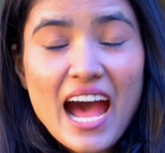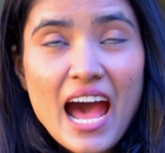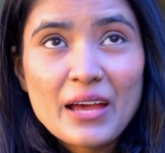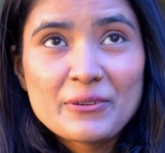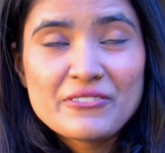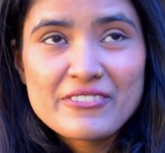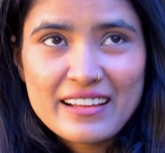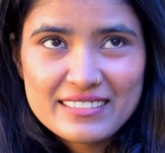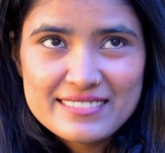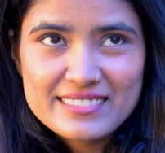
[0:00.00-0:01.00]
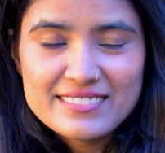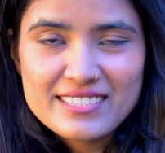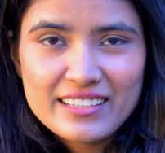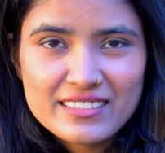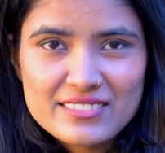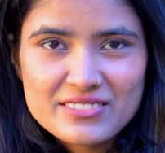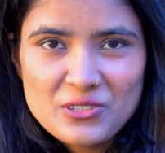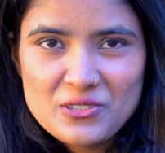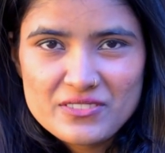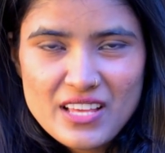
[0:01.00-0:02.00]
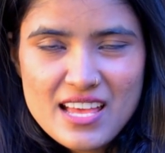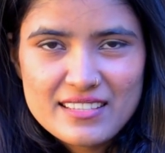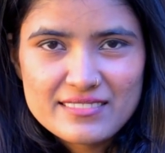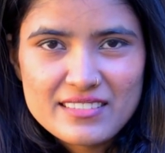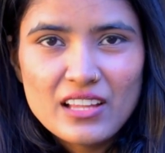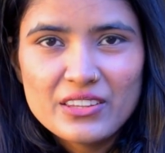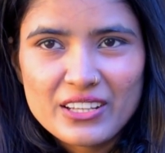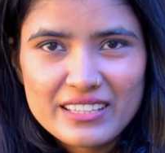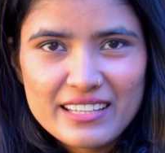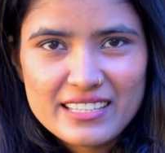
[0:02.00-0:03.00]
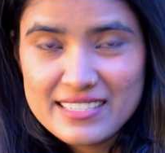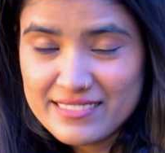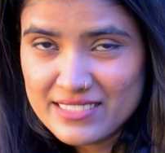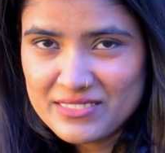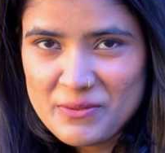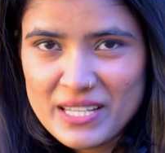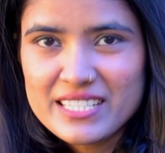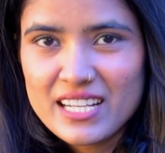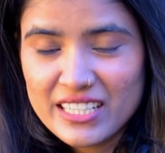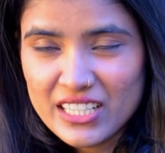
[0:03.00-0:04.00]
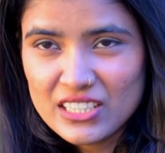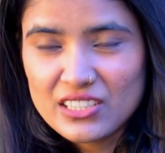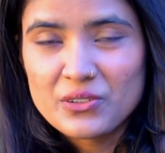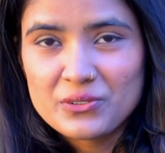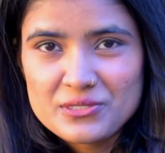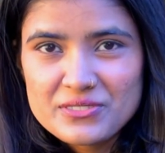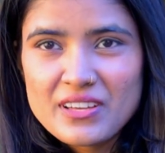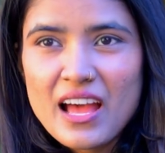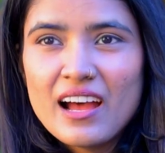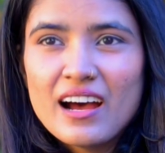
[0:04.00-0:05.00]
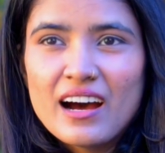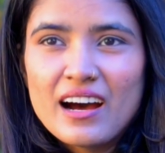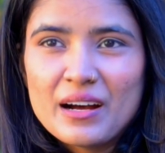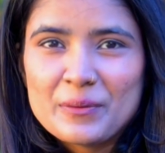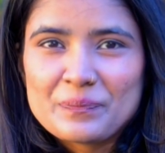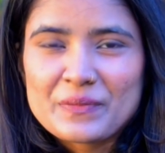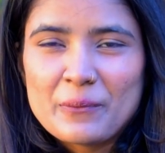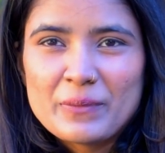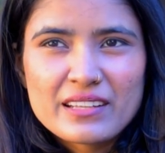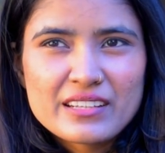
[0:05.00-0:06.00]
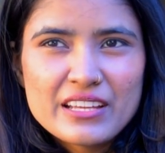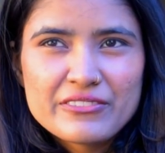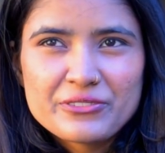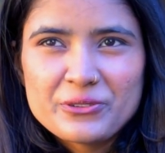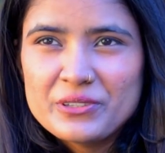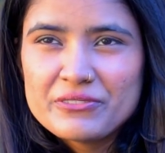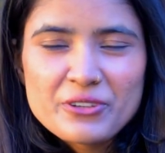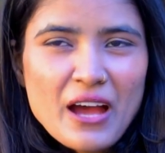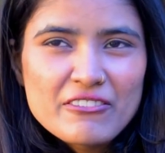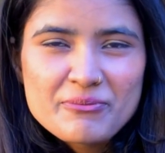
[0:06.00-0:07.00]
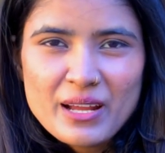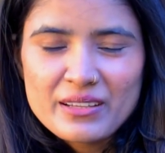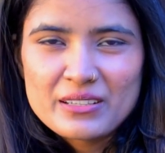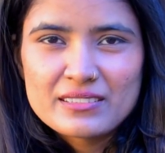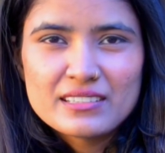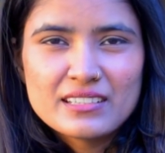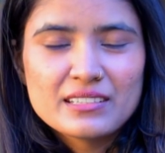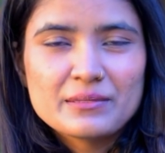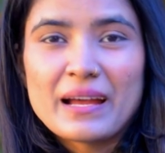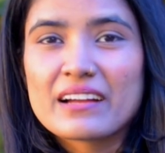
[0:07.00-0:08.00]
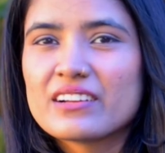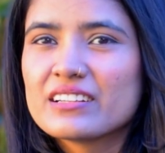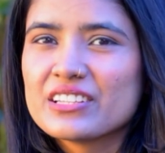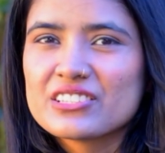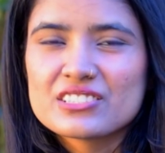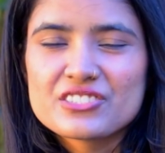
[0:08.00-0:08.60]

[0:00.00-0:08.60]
I would frankly say studying this course is not that easy. It's a very technical course. But if you have prior background in your